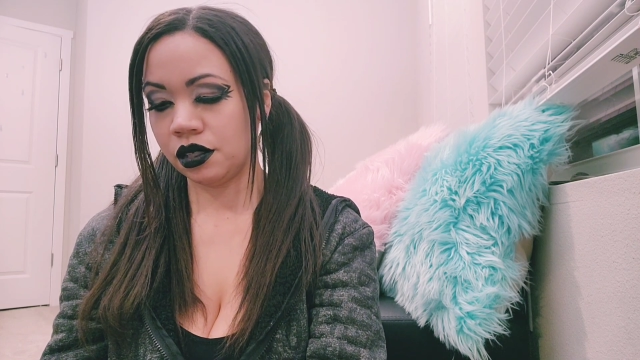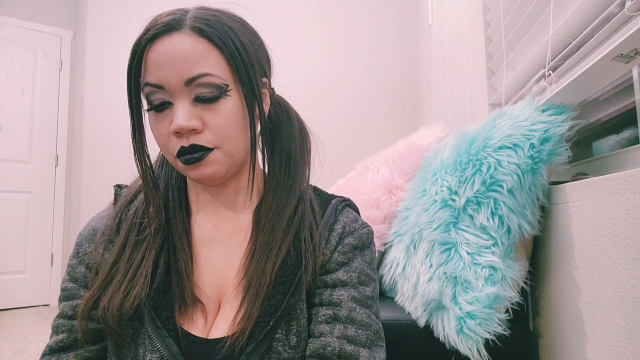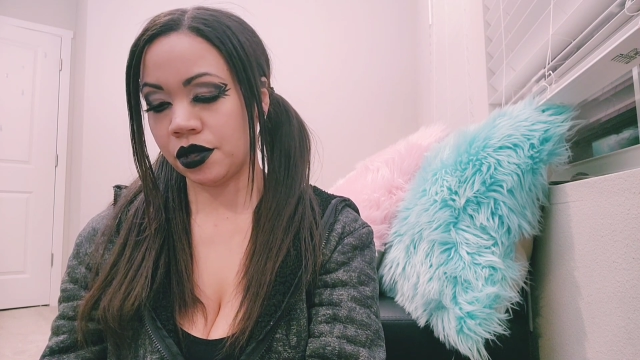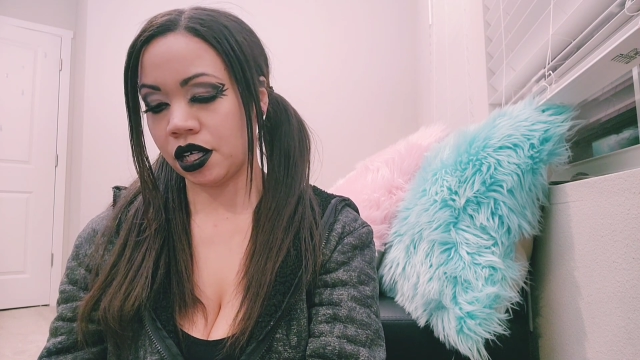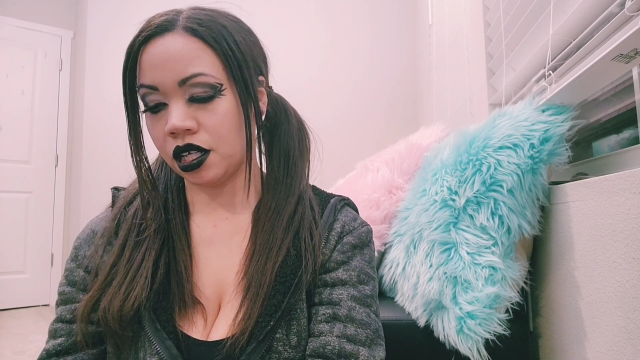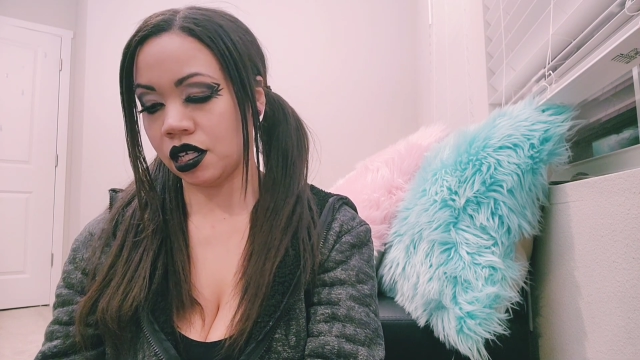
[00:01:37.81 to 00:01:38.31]

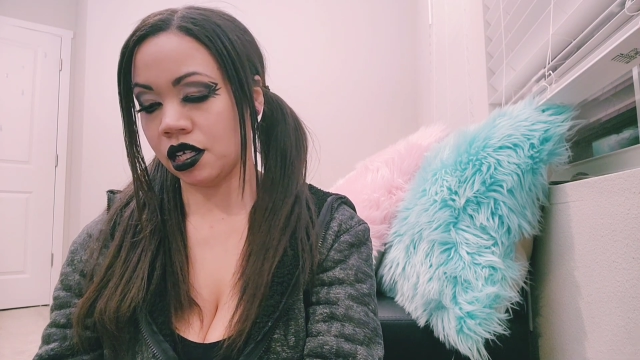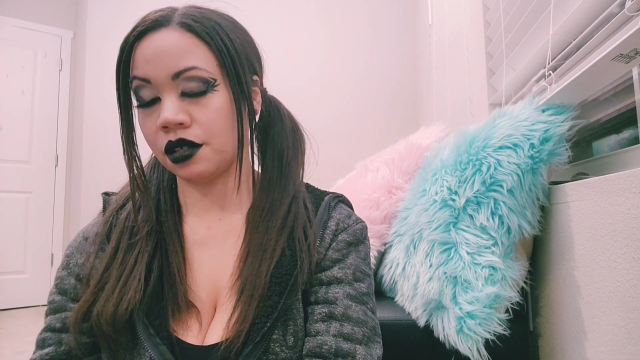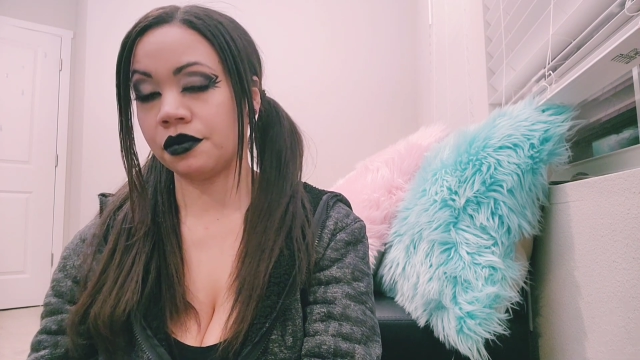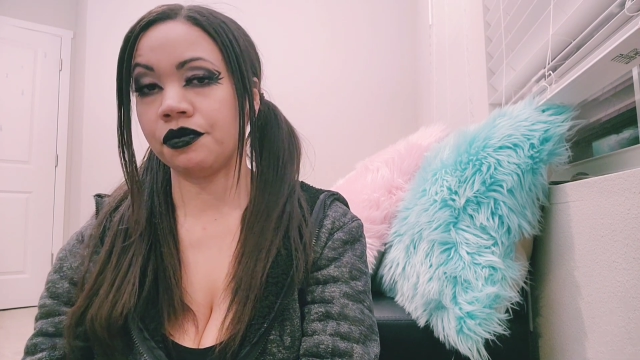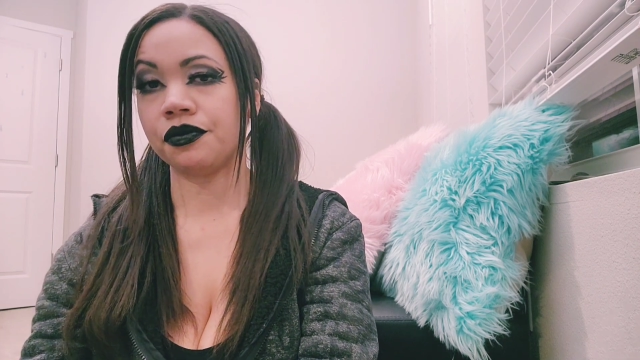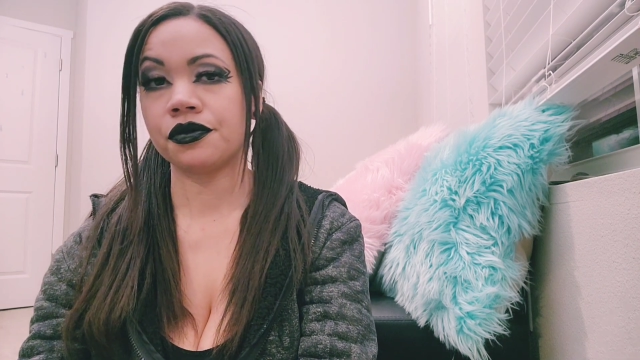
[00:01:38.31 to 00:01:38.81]
But
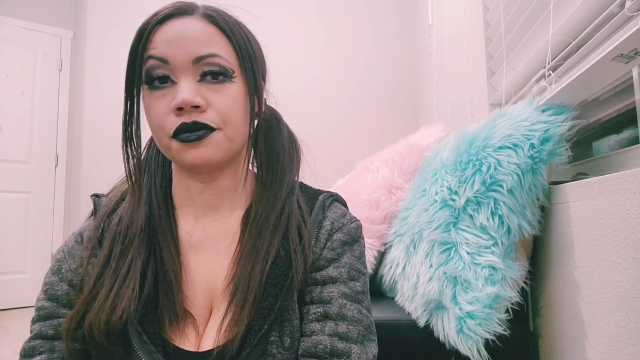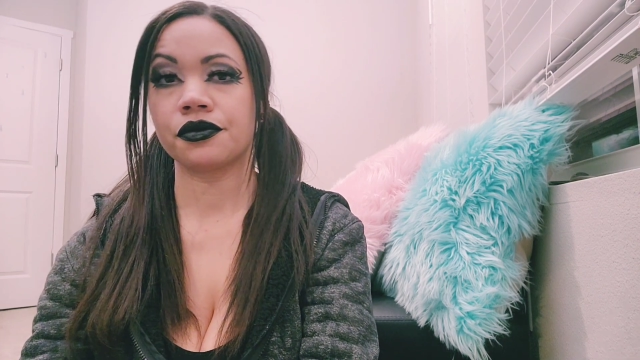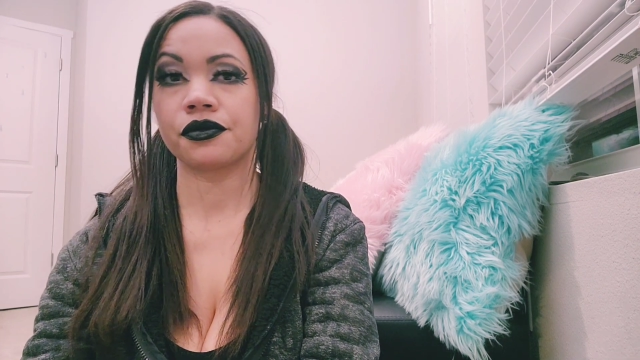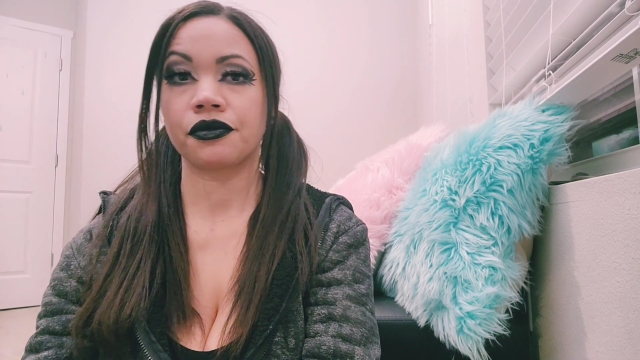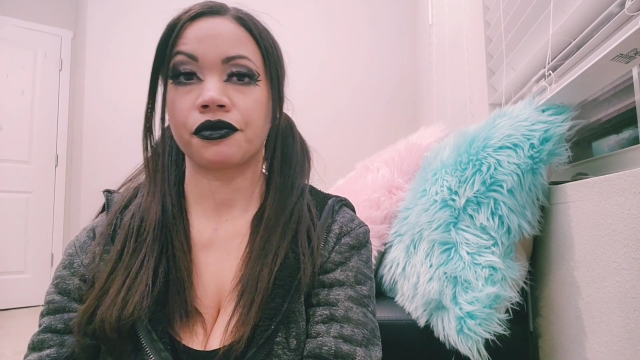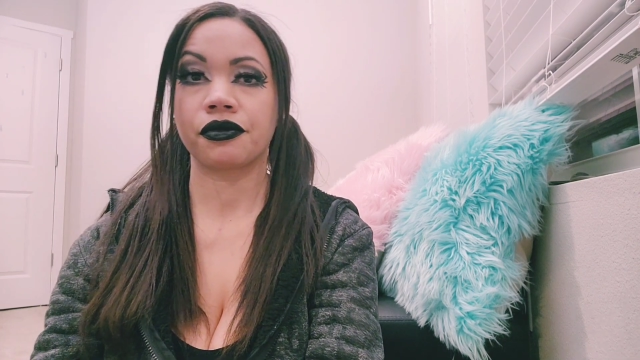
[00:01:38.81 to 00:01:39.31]
um,
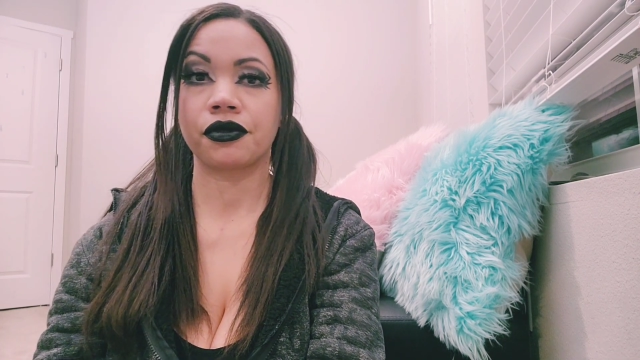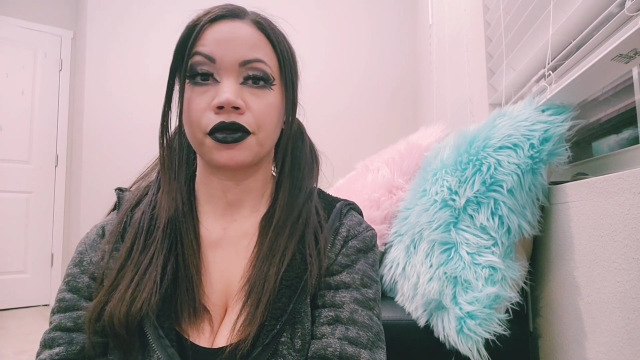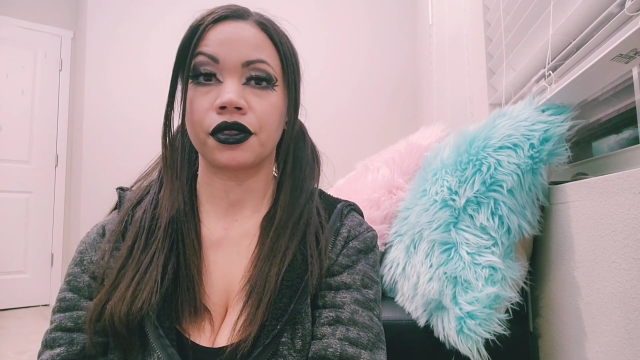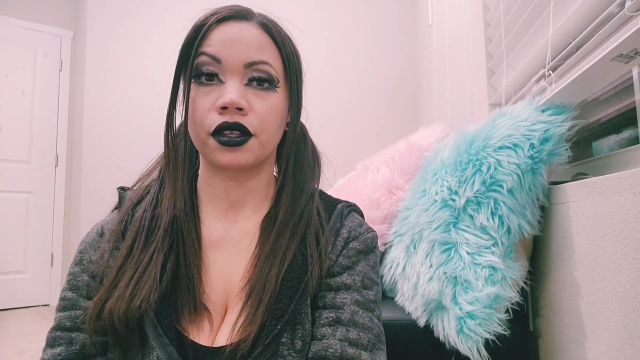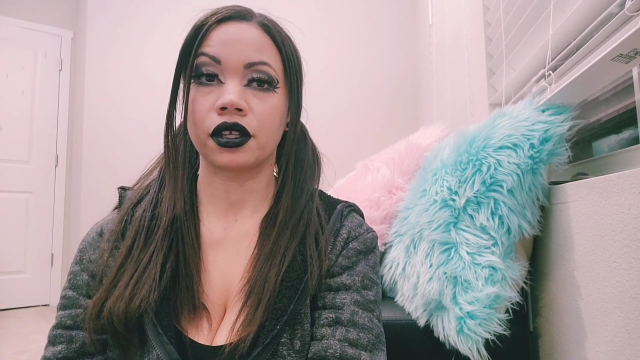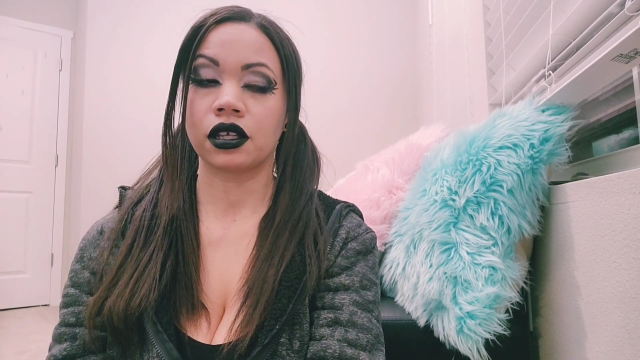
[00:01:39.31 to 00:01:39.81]

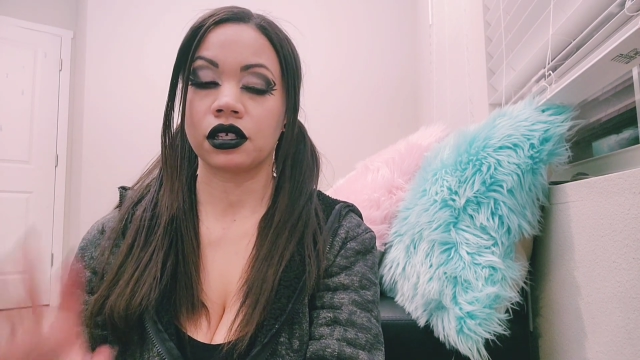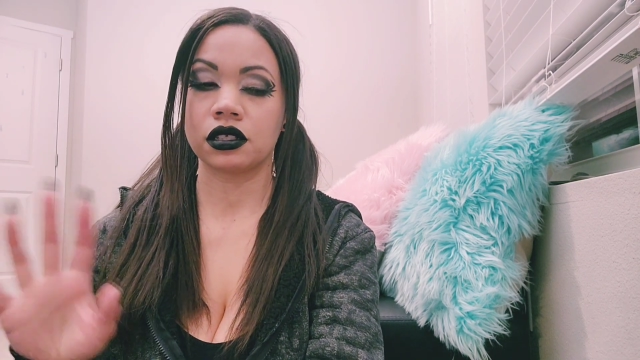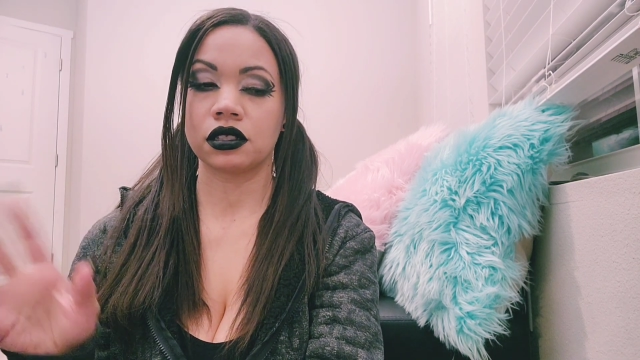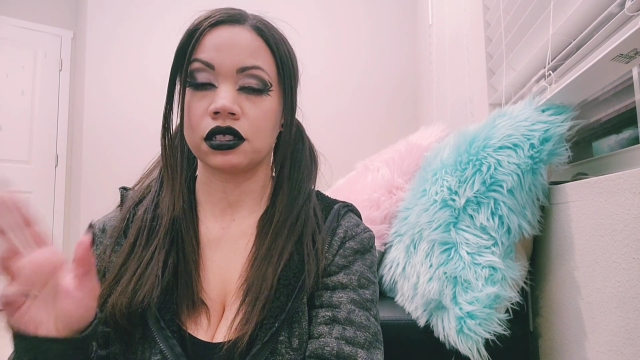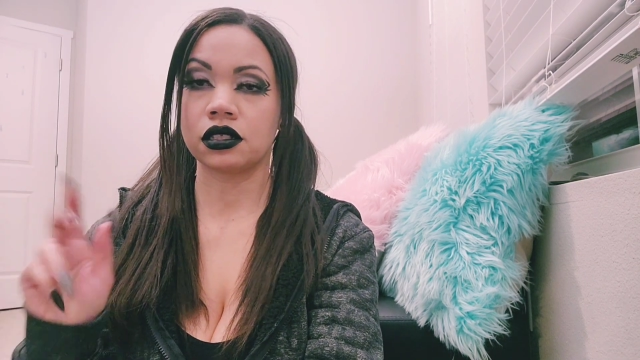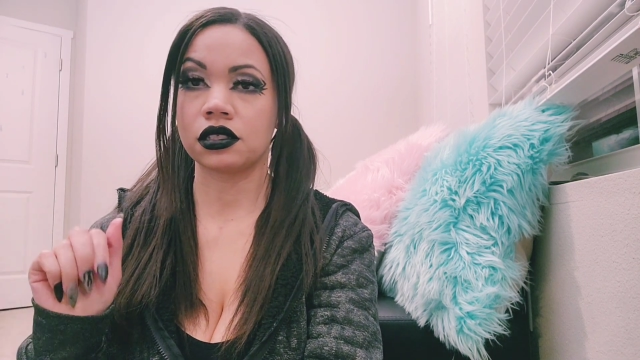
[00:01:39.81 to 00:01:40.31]

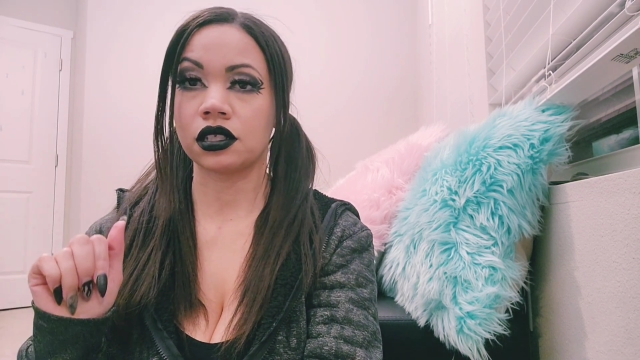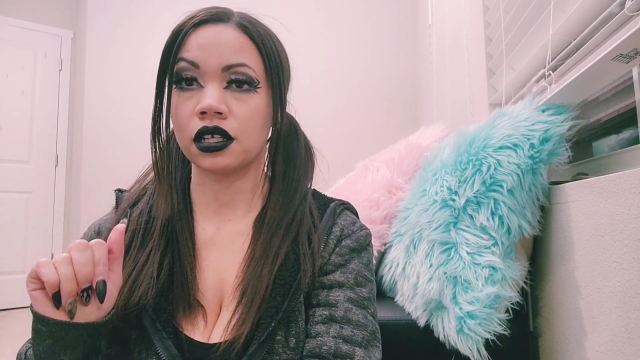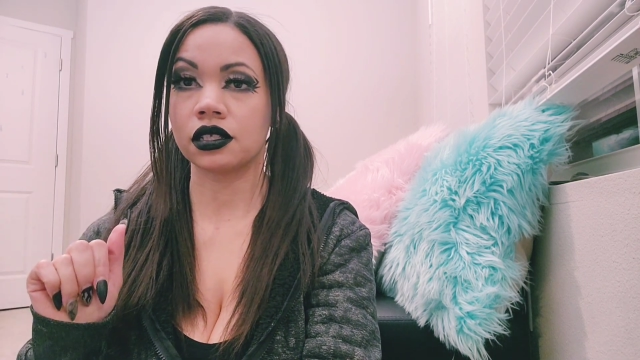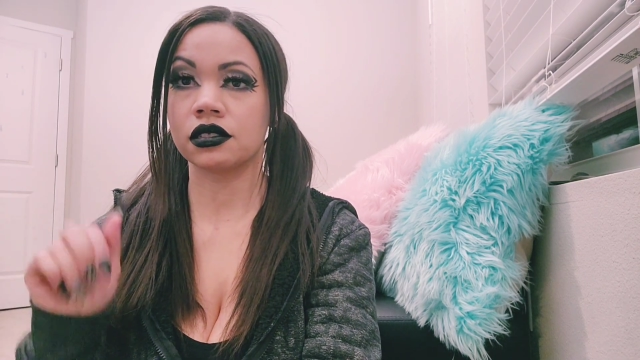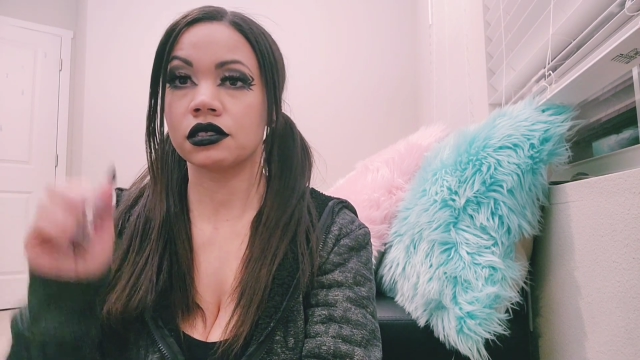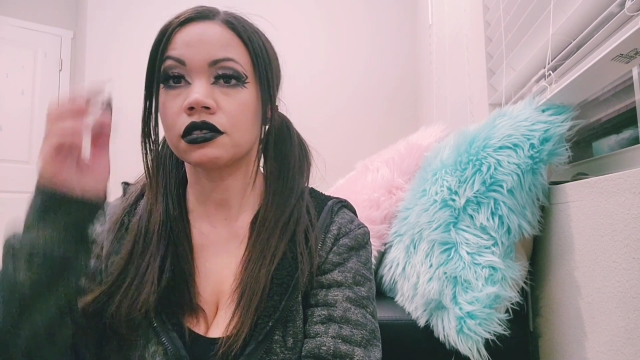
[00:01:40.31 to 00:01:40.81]
it's
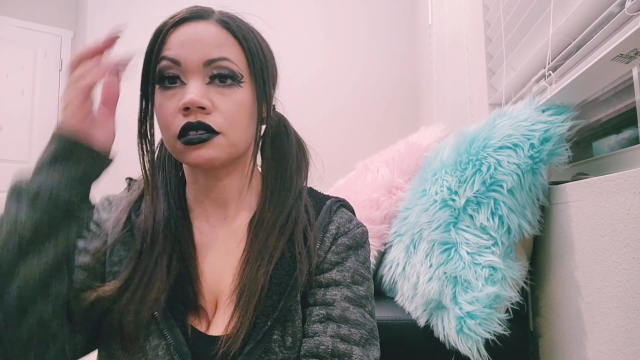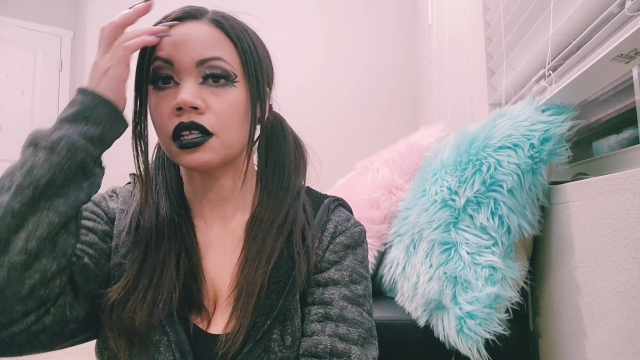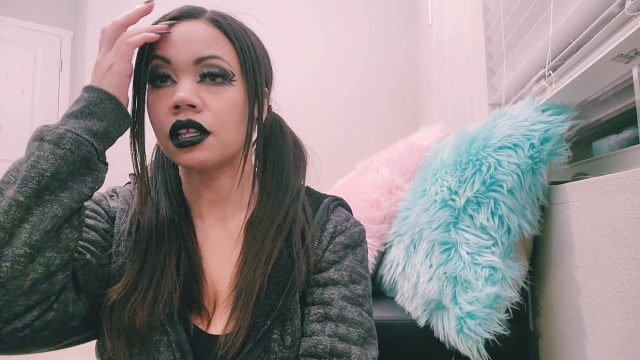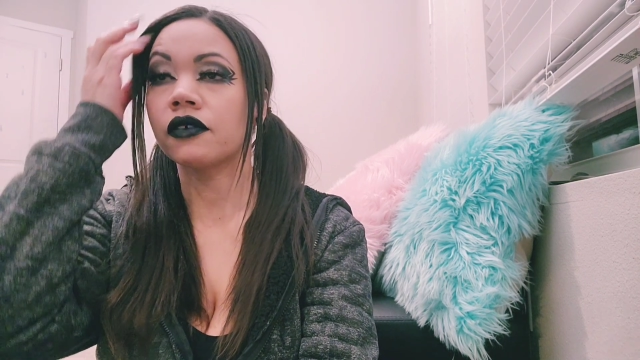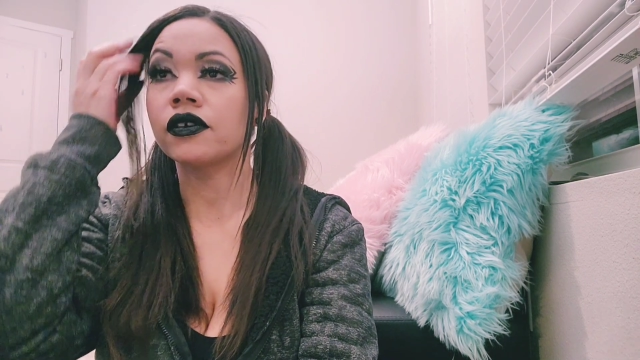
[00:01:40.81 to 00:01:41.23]
nice. I love